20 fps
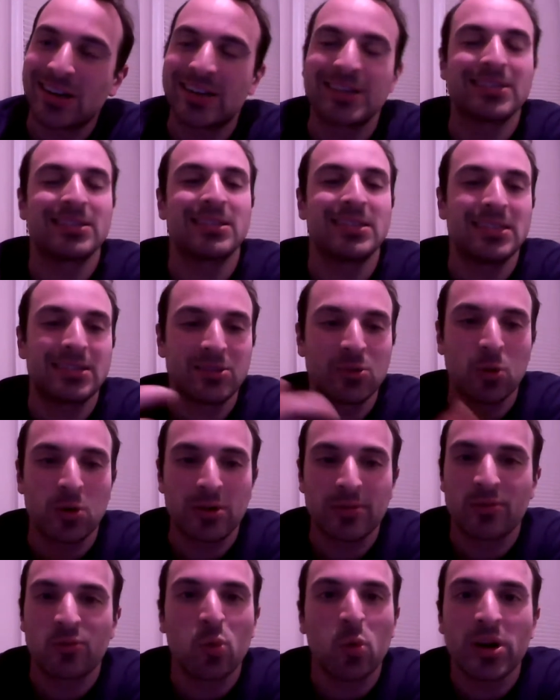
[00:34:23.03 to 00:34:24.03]
because he's
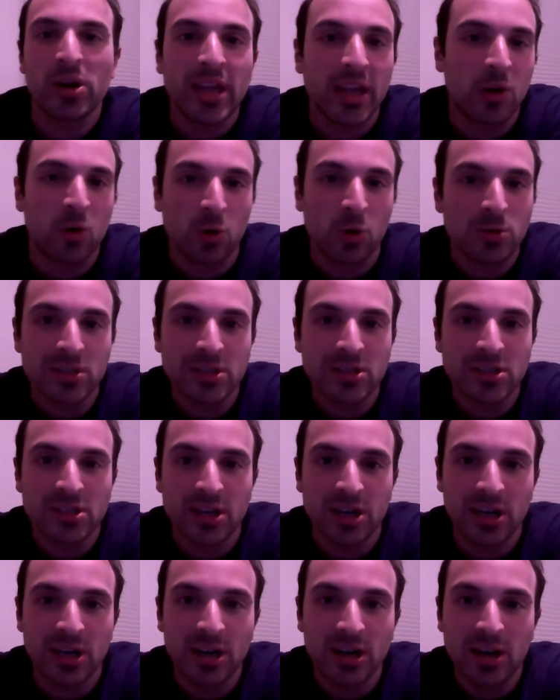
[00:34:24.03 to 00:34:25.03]
scored 28 goals this
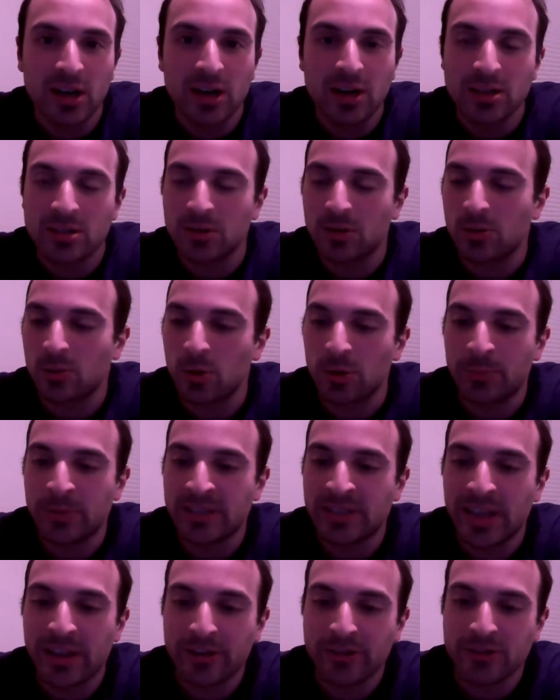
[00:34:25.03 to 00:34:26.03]
year. So it wouldn't be
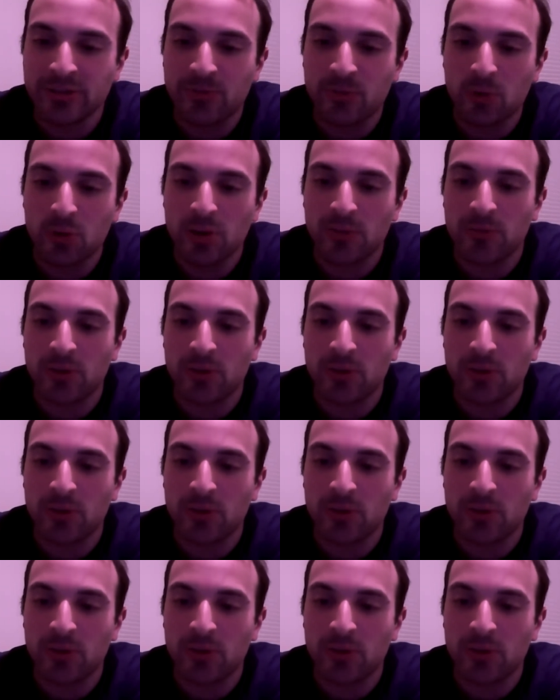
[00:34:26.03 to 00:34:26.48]
Tyler Toffoli.